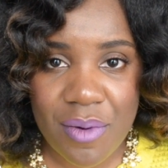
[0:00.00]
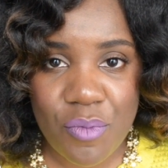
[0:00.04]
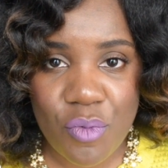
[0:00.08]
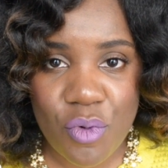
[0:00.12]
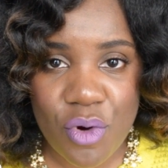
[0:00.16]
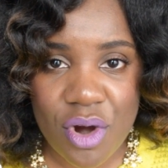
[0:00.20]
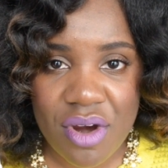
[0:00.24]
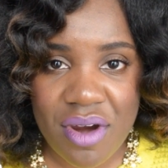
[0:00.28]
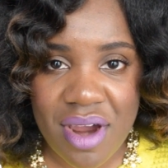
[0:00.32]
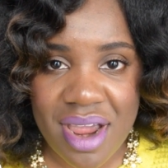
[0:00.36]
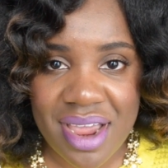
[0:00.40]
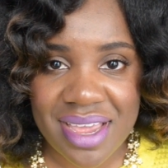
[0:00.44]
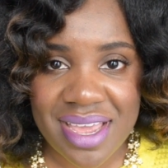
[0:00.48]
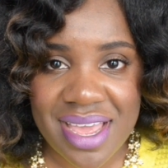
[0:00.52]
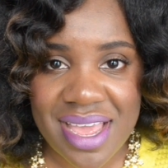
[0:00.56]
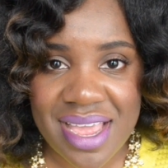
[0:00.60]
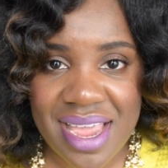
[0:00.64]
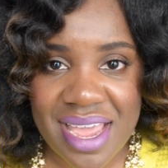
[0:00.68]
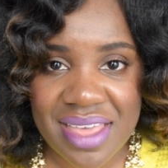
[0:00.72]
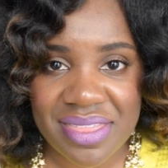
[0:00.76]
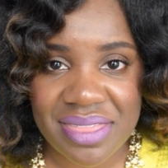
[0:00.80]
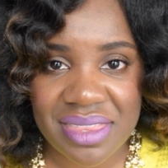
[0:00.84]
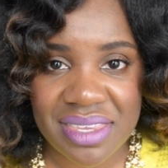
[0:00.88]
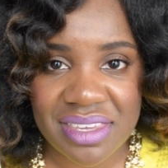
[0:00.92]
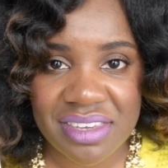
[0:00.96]
where I could
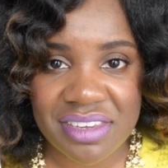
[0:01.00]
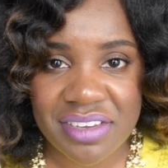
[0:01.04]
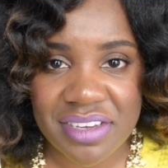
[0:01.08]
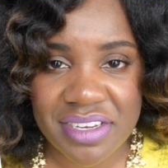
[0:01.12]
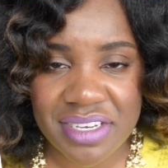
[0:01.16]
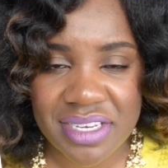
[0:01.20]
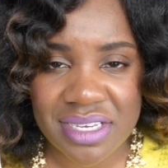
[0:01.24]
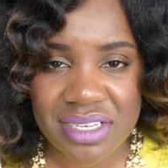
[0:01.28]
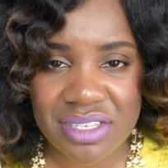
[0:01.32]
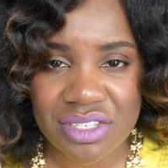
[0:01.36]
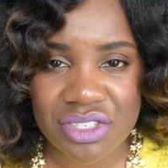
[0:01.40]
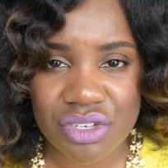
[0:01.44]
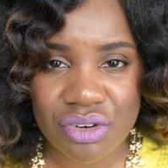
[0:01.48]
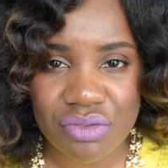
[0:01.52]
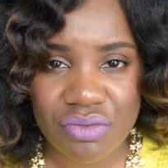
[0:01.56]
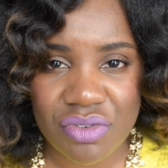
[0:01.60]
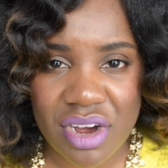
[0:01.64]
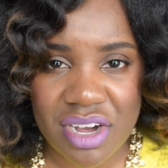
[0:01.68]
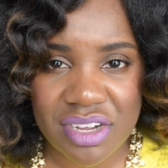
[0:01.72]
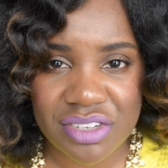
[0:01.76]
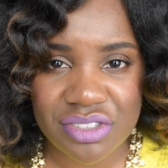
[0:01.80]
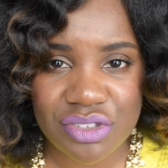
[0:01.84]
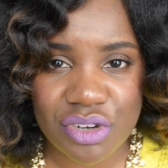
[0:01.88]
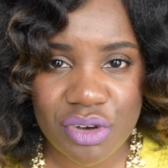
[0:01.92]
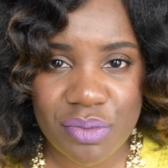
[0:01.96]
get this in
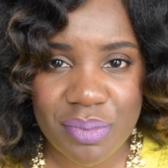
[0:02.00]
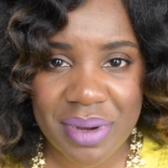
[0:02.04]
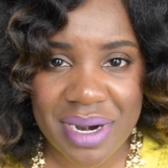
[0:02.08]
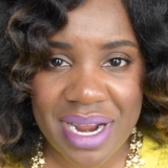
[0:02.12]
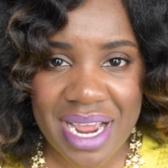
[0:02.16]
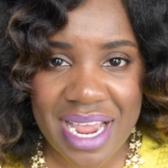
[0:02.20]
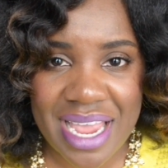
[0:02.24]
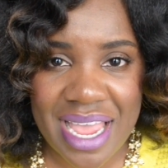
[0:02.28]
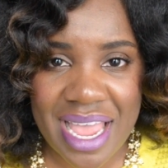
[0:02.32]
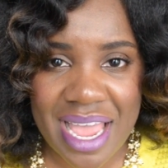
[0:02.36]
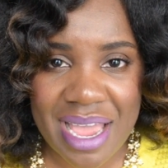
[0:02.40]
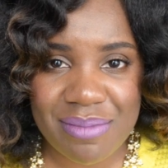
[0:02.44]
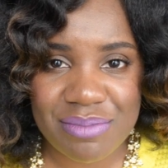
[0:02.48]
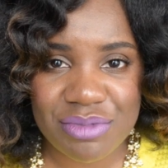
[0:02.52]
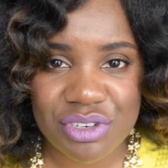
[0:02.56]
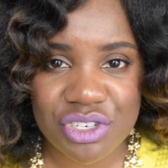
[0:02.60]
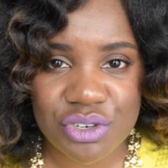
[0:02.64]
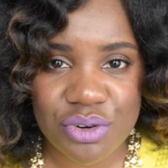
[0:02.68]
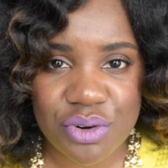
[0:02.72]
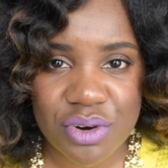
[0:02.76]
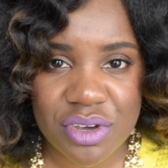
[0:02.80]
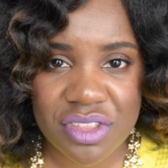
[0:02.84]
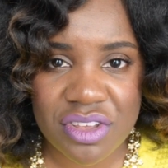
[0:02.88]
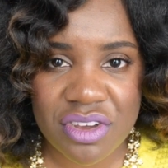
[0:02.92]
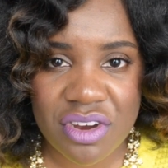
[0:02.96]
Toronto, but I am
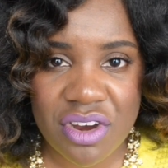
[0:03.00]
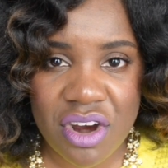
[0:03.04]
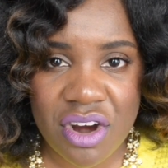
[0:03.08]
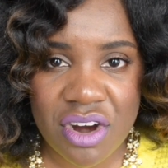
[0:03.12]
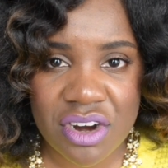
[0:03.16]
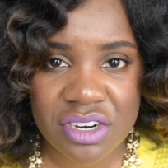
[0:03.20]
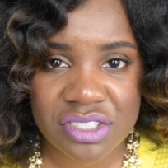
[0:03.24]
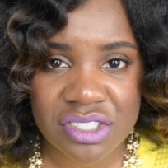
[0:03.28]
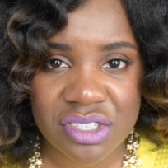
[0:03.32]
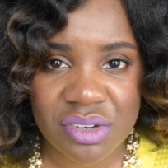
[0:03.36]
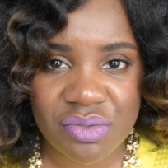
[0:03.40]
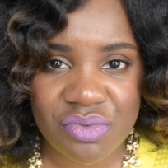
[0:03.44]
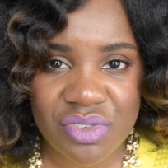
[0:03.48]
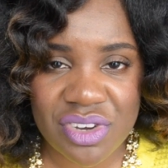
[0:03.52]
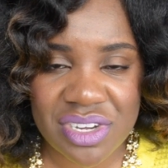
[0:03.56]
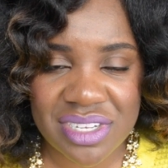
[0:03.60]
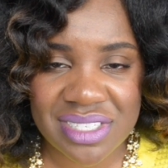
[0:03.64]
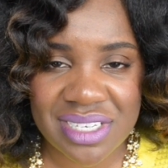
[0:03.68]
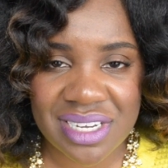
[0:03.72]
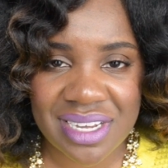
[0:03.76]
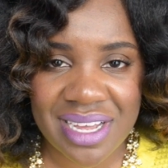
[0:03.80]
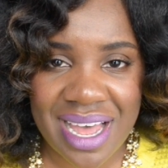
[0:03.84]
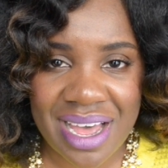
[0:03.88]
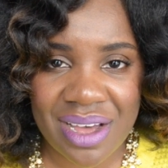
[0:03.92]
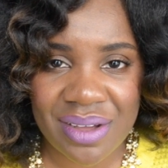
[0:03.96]
sure there are some
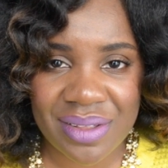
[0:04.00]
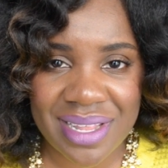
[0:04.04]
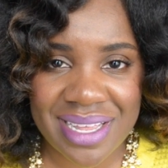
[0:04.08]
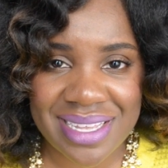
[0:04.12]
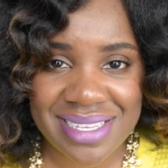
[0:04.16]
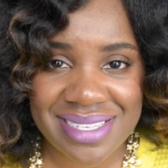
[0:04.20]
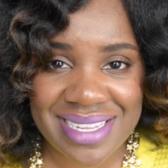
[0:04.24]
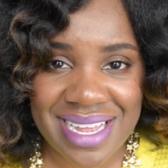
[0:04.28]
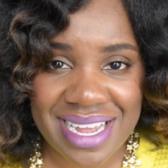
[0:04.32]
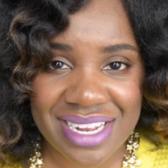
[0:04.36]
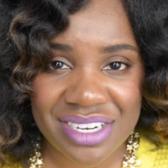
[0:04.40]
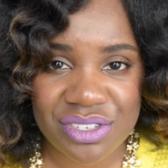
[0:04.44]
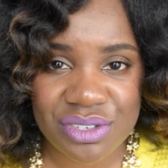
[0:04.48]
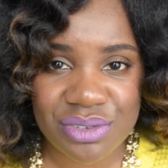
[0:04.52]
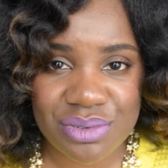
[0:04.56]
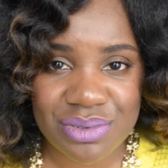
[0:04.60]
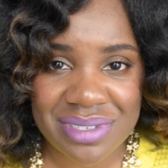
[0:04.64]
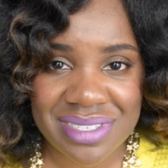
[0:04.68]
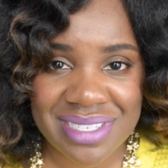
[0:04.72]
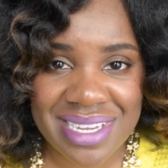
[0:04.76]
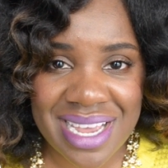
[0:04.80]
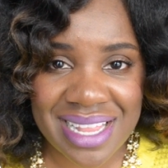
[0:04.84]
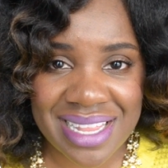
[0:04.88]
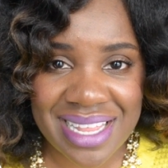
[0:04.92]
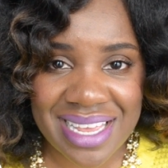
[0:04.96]
retail outlets that do
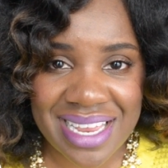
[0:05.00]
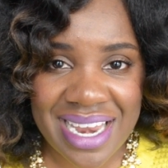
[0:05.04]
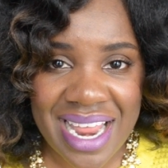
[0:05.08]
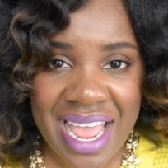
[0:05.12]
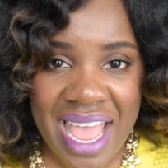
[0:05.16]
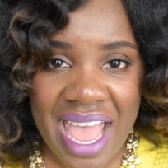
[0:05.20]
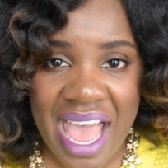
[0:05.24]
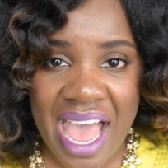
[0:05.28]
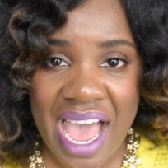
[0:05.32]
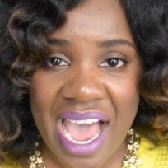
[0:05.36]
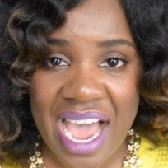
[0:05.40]
sell it.